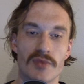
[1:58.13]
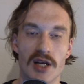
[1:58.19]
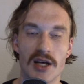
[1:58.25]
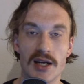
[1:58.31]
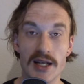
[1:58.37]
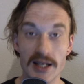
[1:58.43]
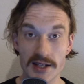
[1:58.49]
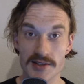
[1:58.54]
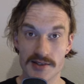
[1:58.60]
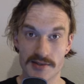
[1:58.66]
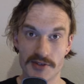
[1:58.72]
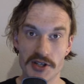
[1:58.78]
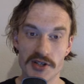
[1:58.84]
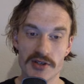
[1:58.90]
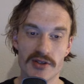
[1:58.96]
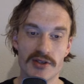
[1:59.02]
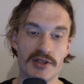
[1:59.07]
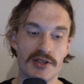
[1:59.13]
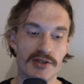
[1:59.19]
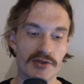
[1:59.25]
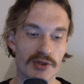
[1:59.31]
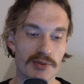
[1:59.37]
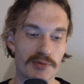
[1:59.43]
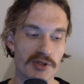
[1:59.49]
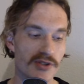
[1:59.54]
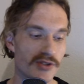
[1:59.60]
link his video in the
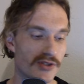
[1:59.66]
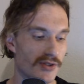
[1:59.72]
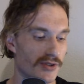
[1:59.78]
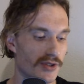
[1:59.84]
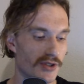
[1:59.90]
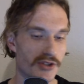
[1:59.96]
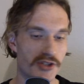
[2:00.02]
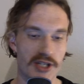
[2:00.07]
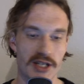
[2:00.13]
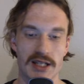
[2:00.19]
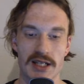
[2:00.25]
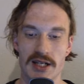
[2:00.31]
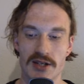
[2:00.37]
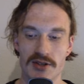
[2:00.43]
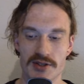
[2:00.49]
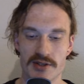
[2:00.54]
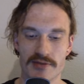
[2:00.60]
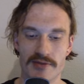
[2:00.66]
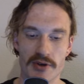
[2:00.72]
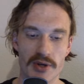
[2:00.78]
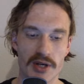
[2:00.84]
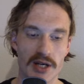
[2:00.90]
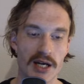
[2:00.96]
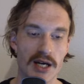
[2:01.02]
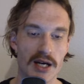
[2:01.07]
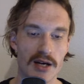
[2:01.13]
description, so go check that out. It's very,
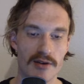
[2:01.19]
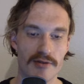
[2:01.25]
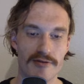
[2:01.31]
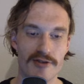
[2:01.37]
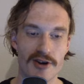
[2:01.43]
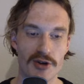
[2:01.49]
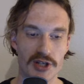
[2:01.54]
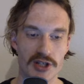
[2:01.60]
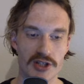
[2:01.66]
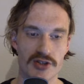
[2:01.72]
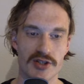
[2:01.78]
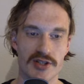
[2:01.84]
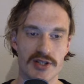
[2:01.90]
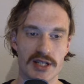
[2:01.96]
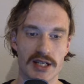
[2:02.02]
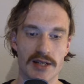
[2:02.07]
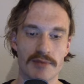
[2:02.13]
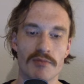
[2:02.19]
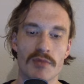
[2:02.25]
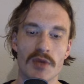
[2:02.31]
very interesting